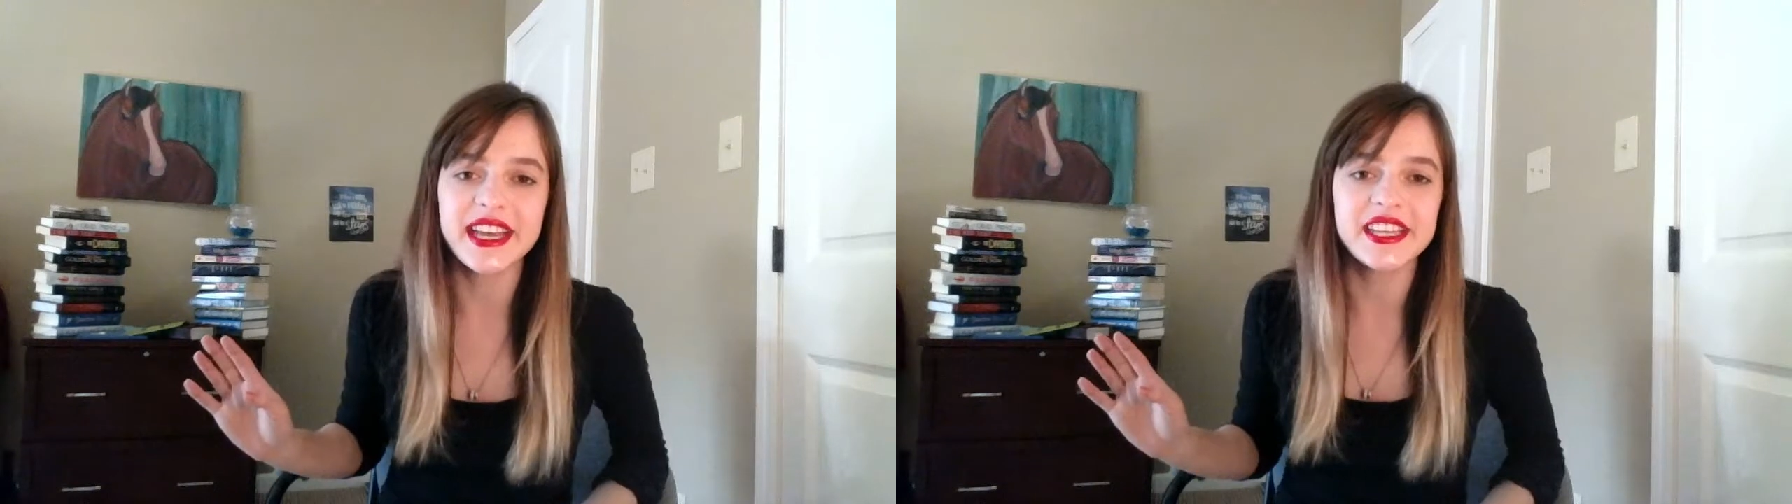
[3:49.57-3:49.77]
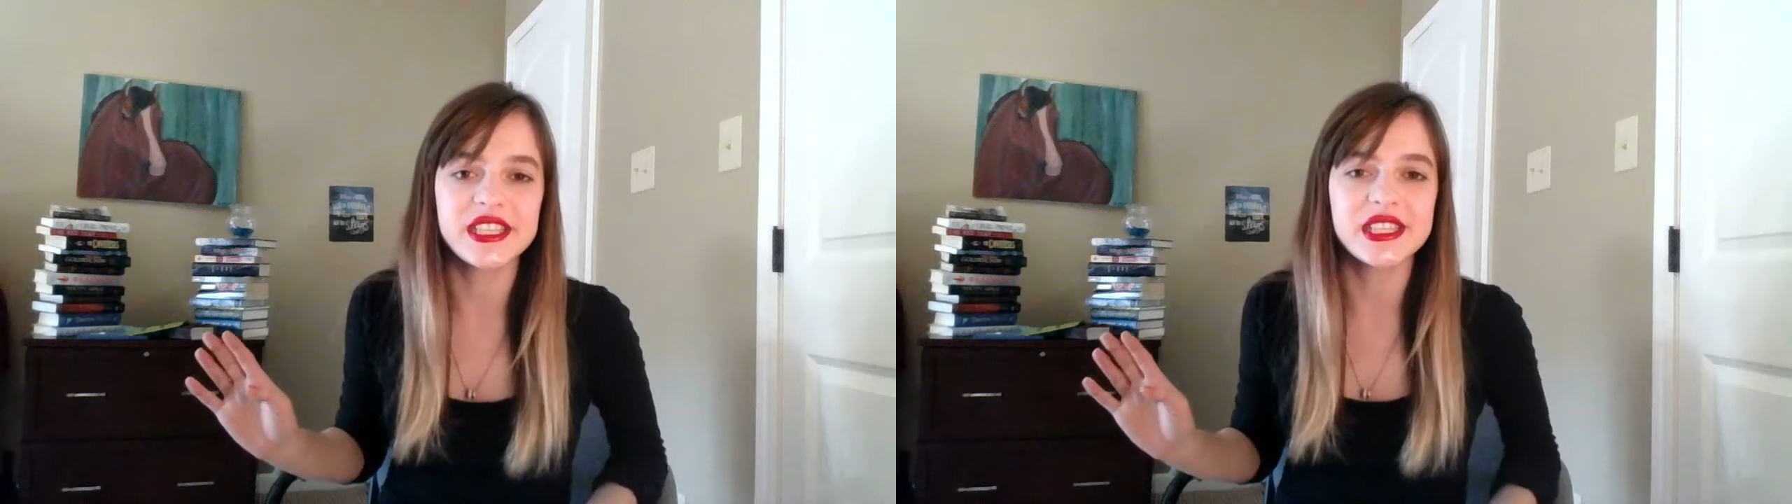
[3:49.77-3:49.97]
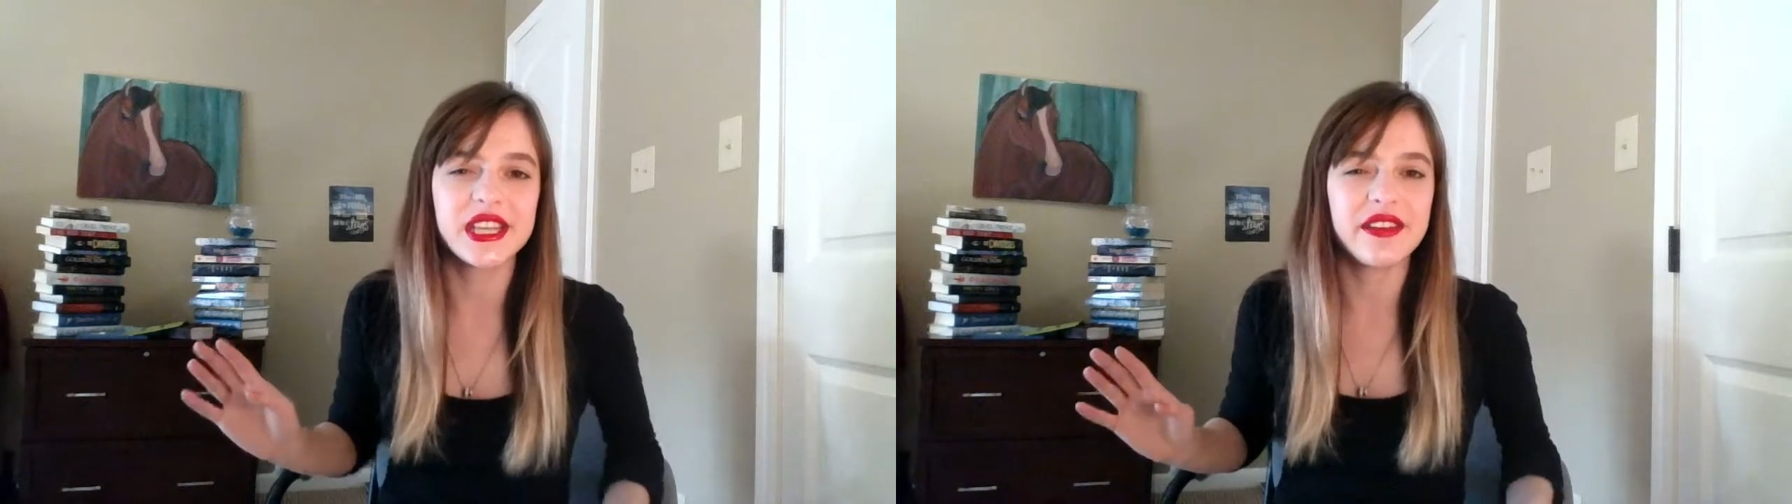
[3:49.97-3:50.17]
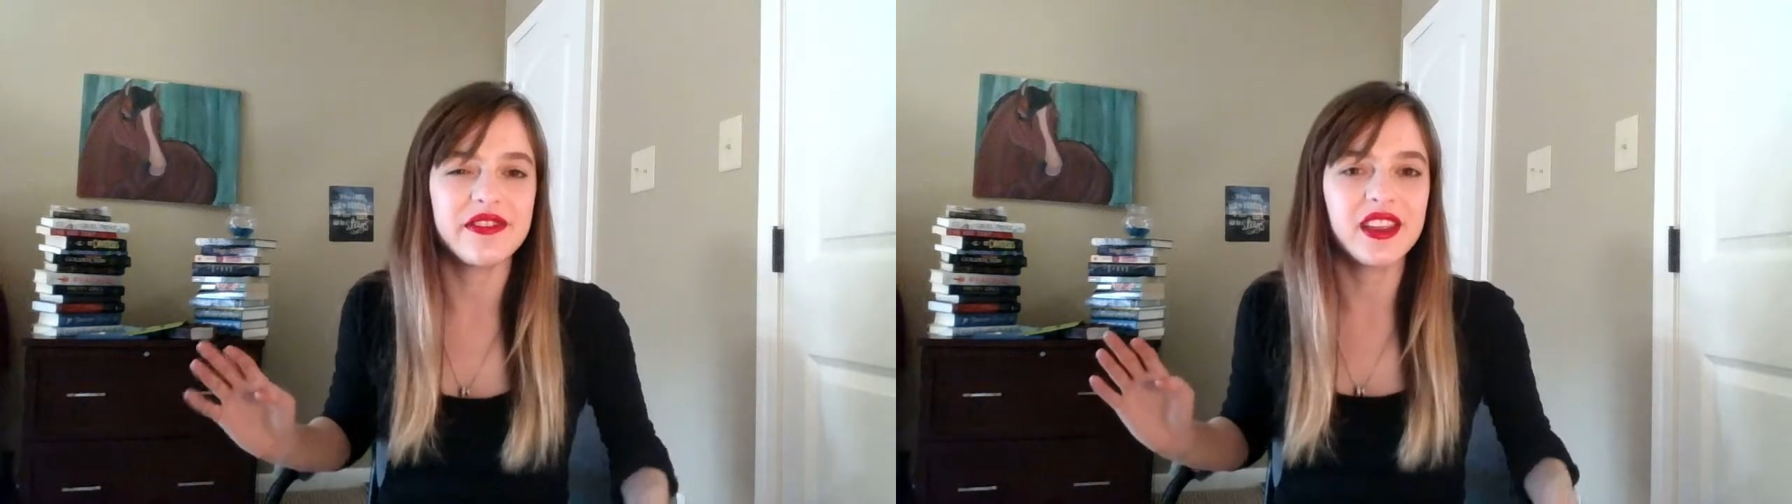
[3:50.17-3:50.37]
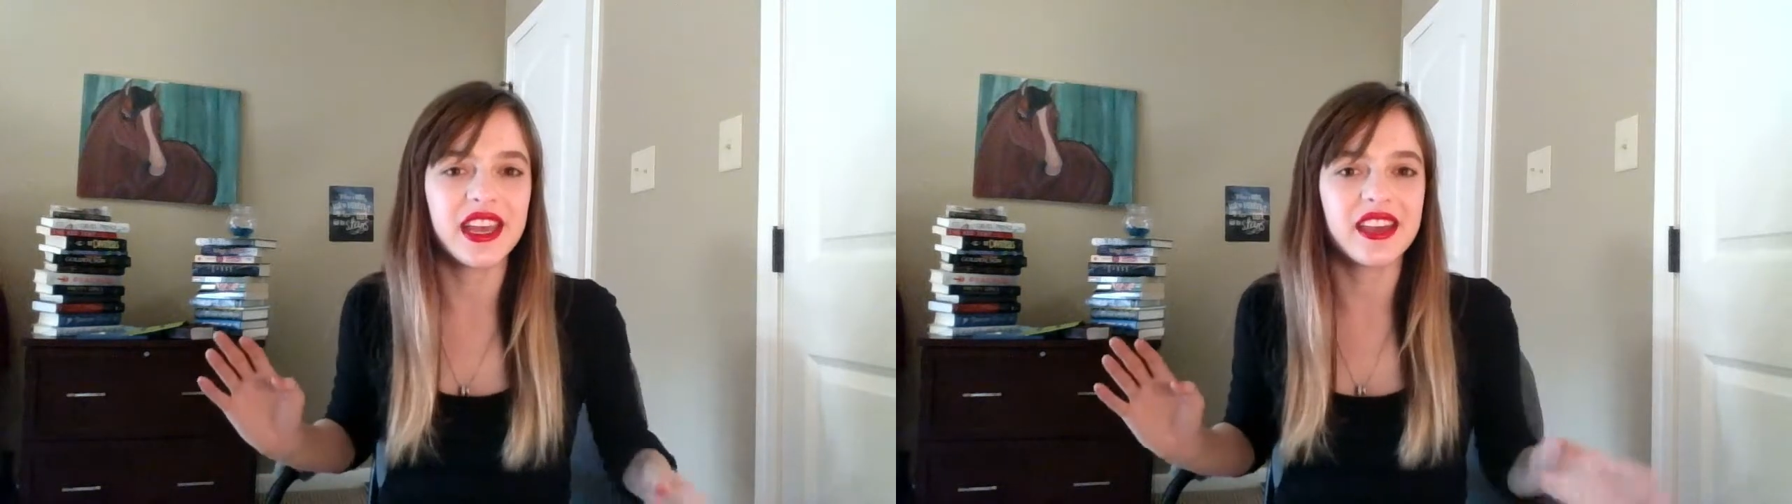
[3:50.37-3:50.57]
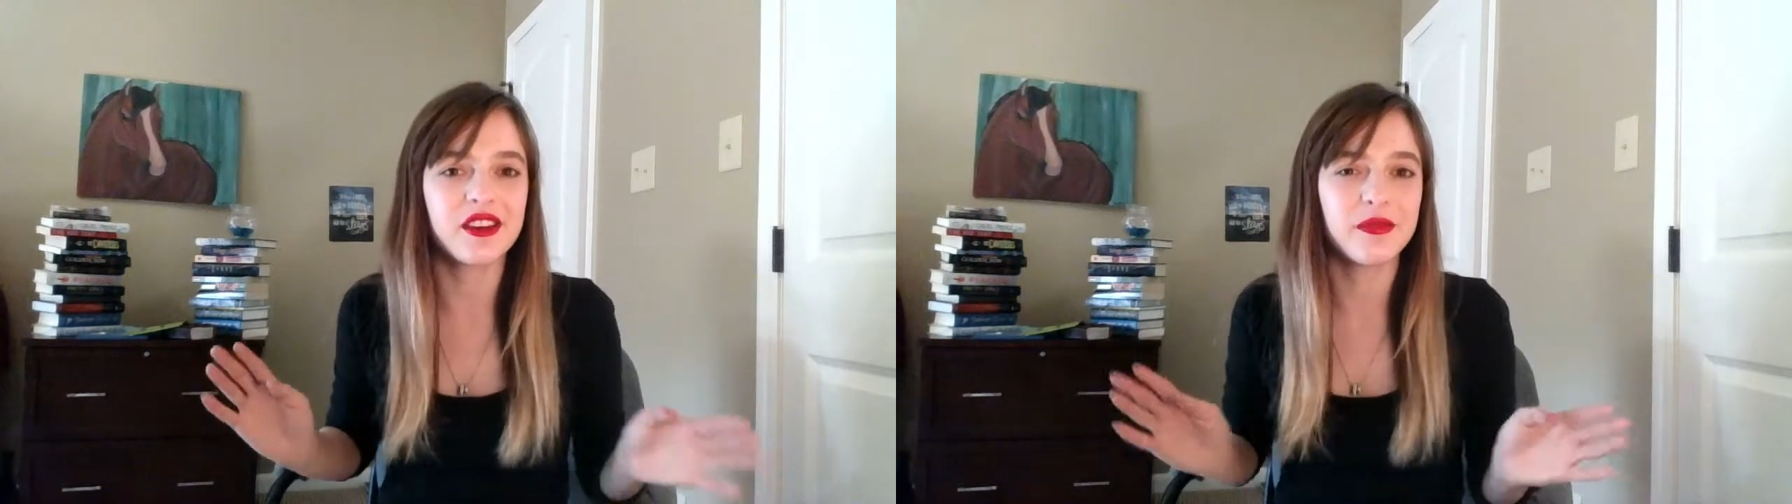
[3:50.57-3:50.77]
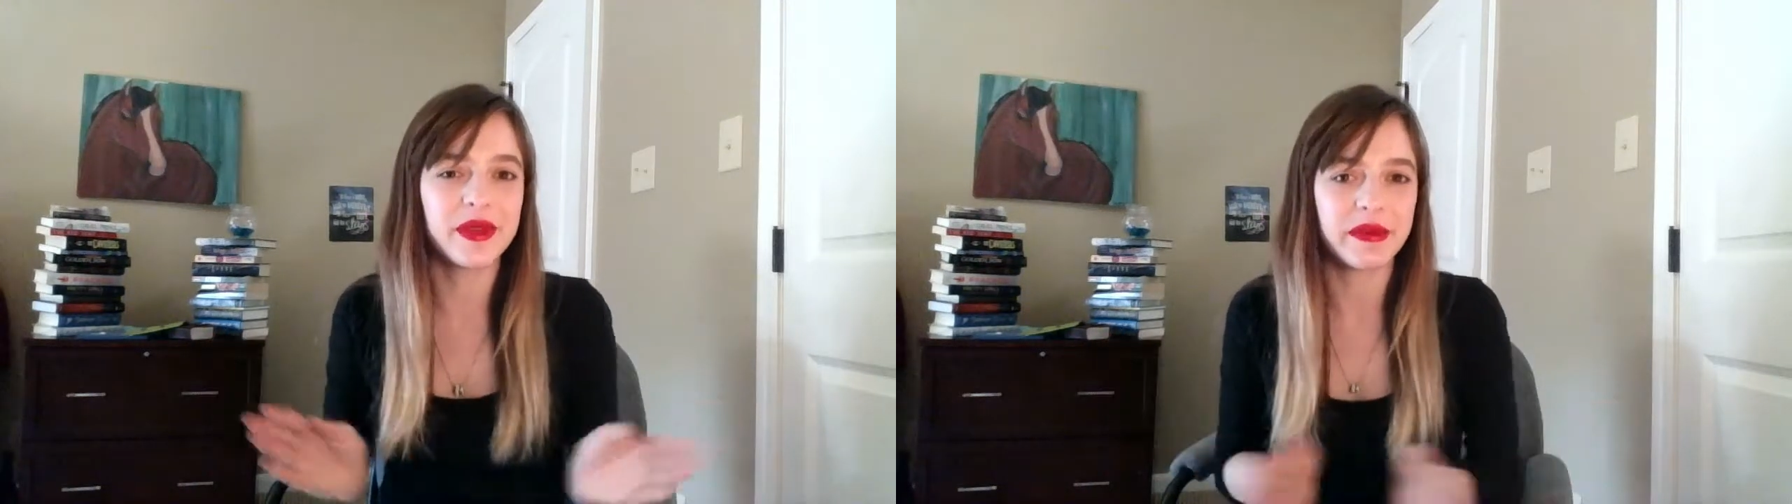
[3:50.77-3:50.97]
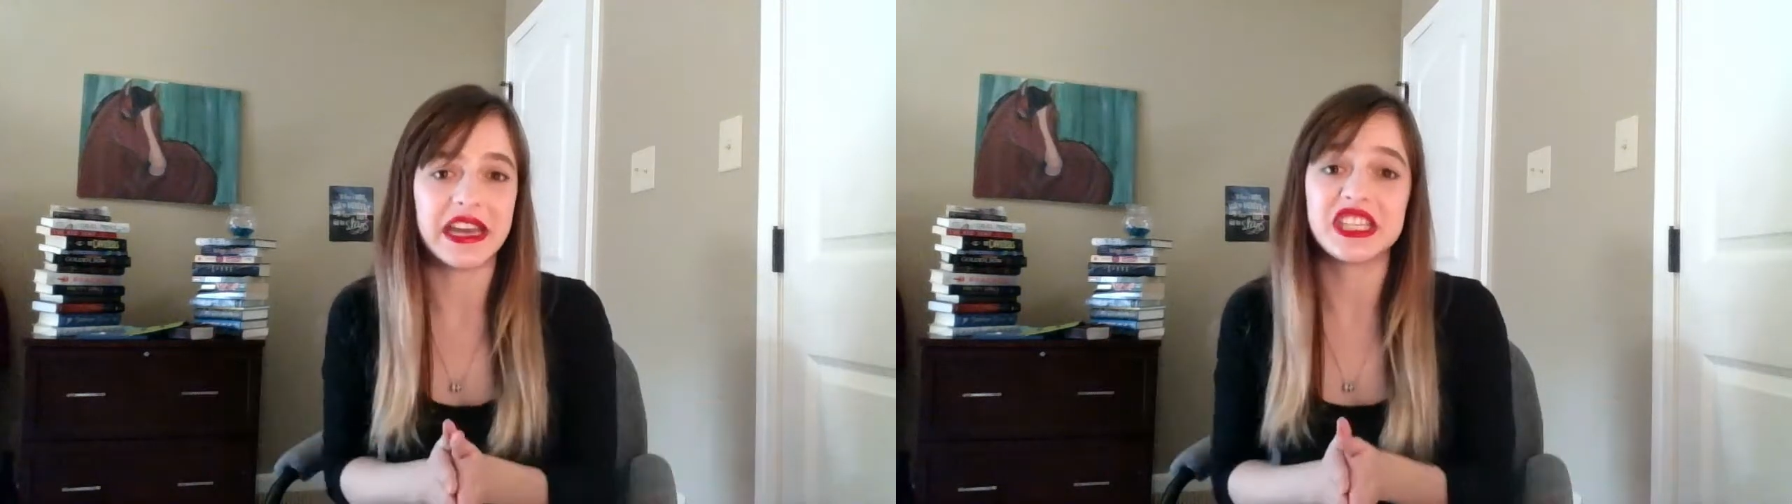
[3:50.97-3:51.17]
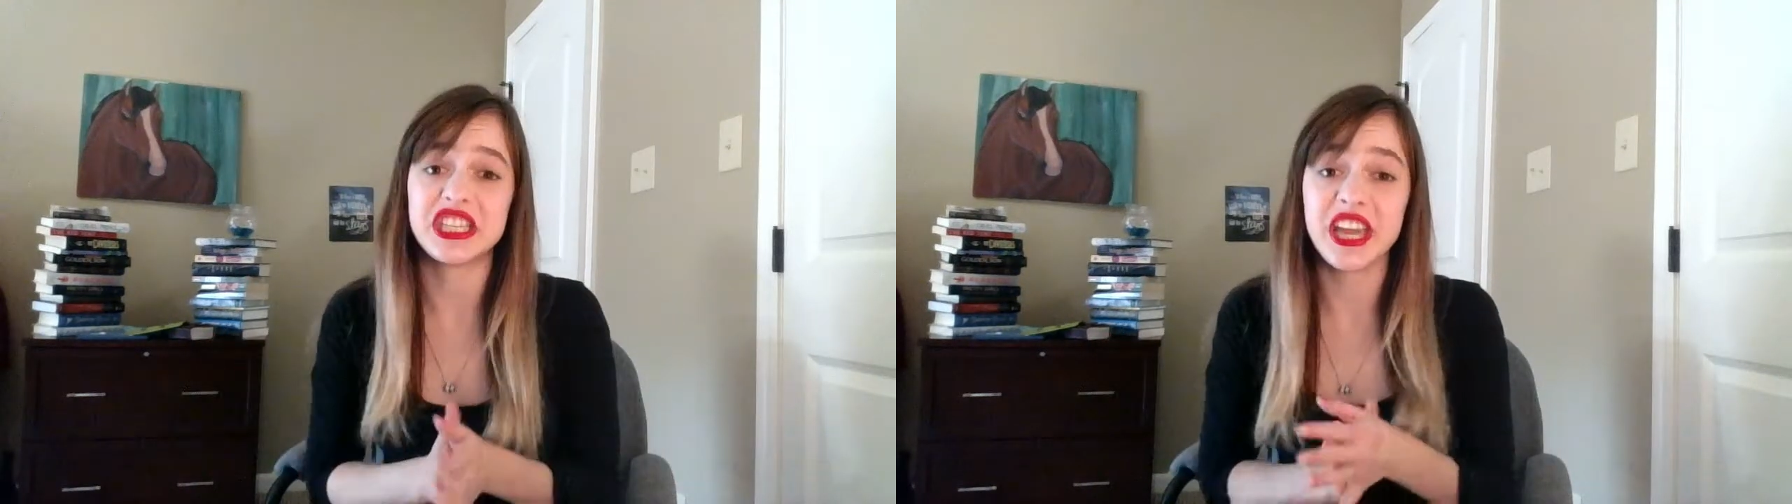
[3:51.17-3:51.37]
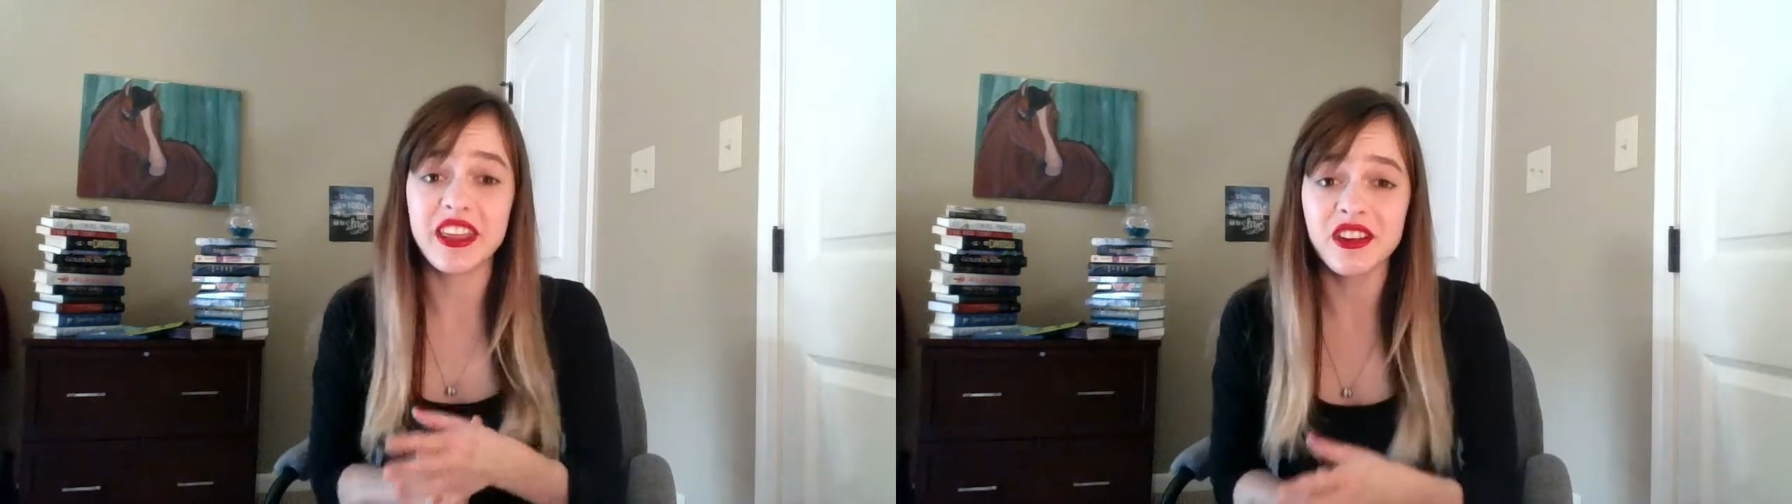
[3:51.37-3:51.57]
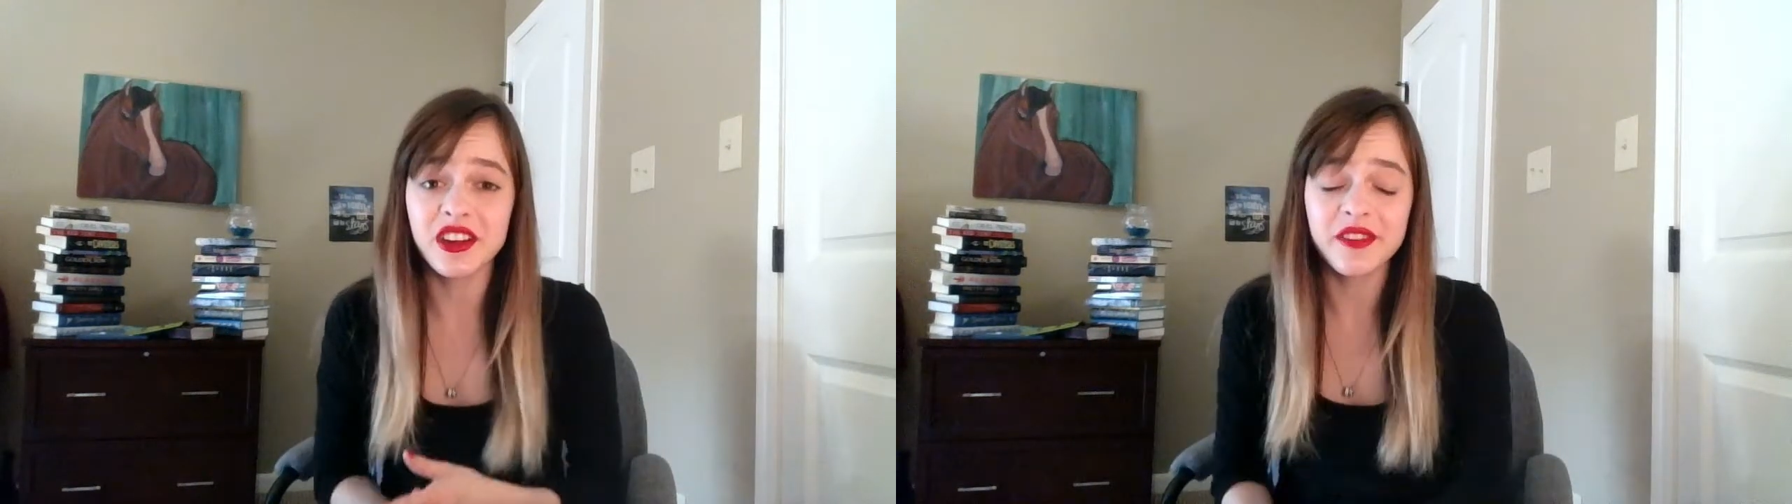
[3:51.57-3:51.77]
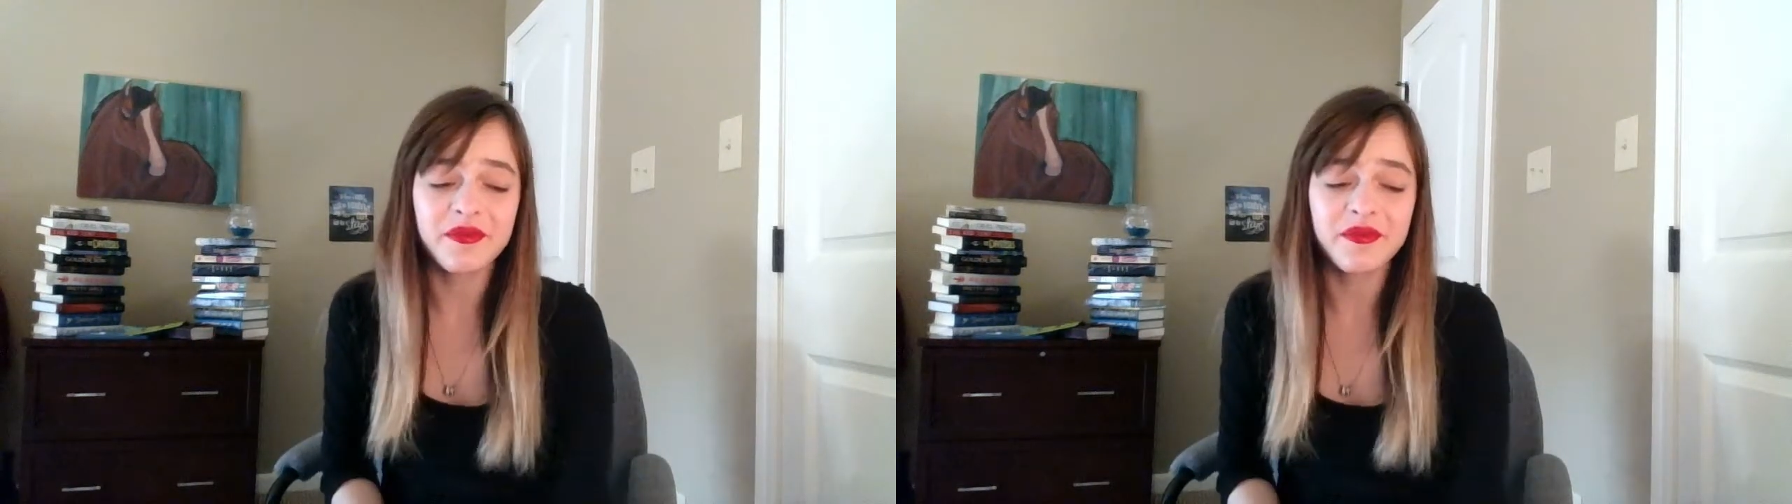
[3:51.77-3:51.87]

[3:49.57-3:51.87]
I feel like it could have been mashed together.